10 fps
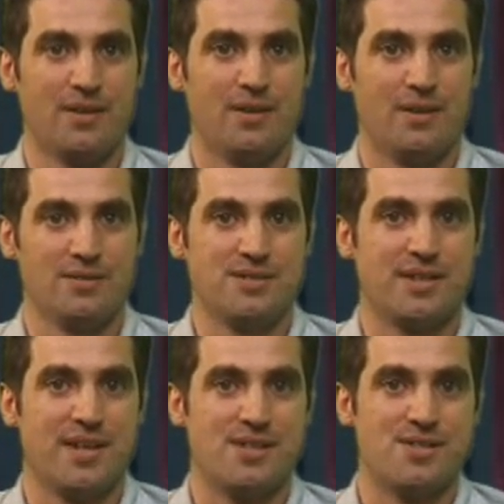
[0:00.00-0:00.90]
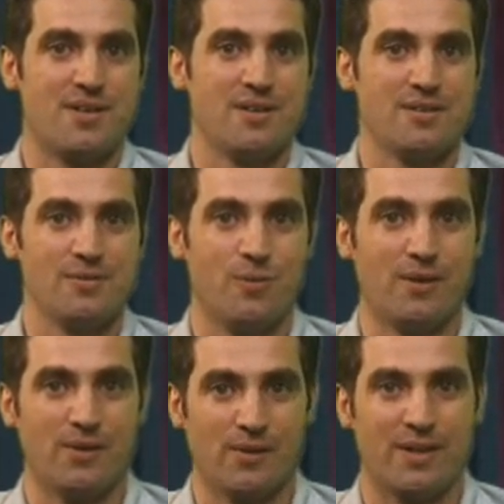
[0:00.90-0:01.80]
On today's show,
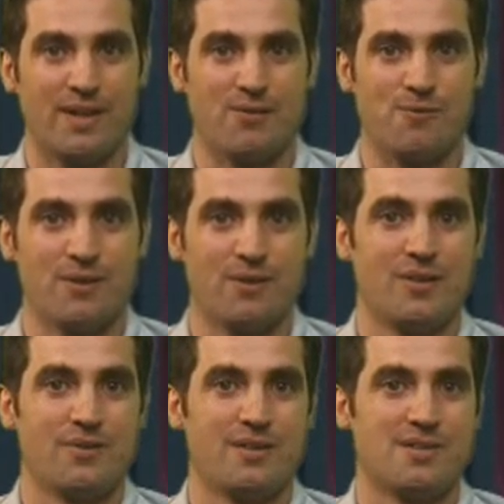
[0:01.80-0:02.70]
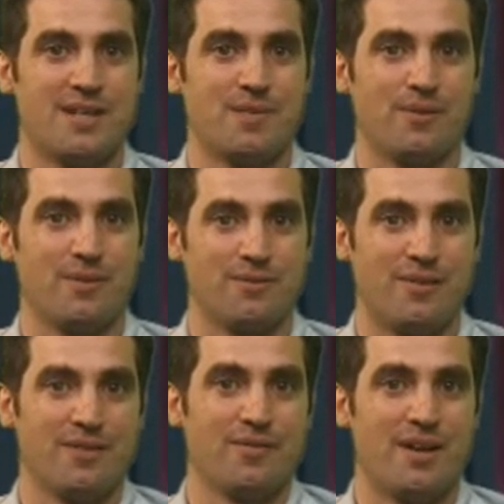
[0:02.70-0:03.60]
we're looking at a real-life example of a
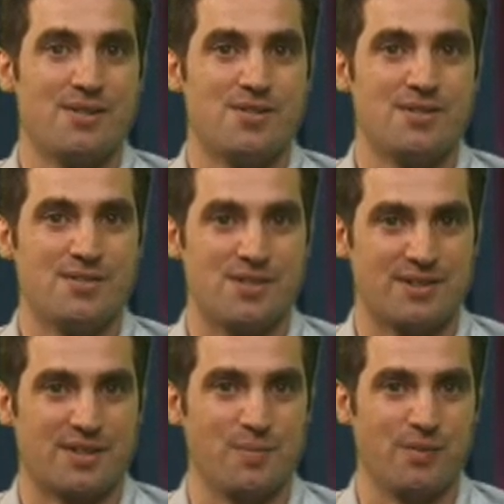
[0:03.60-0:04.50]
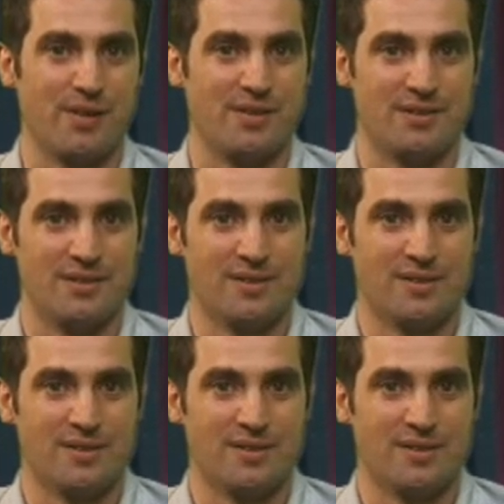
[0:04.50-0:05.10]
renovation just completed.